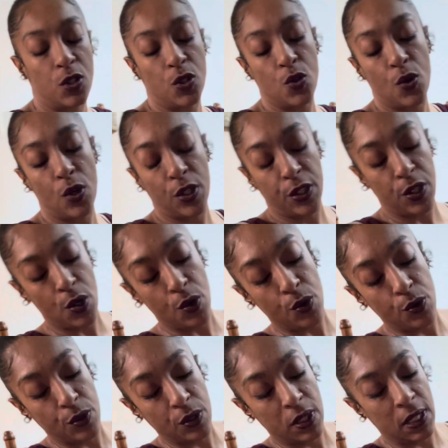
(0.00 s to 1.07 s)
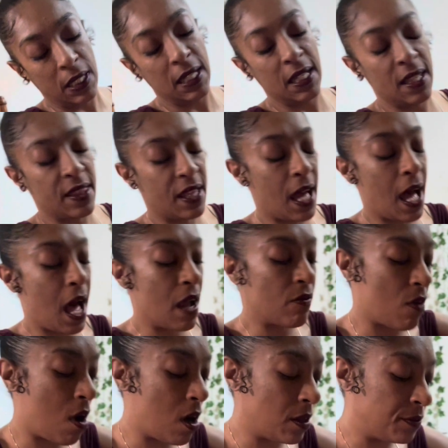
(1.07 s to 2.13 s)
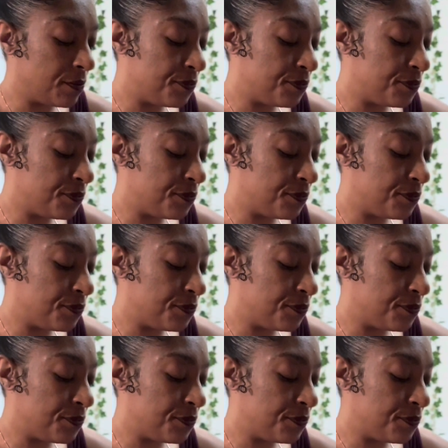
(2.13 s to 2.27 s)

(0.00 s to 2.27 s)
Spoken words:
North Node, Lilith, Chiron.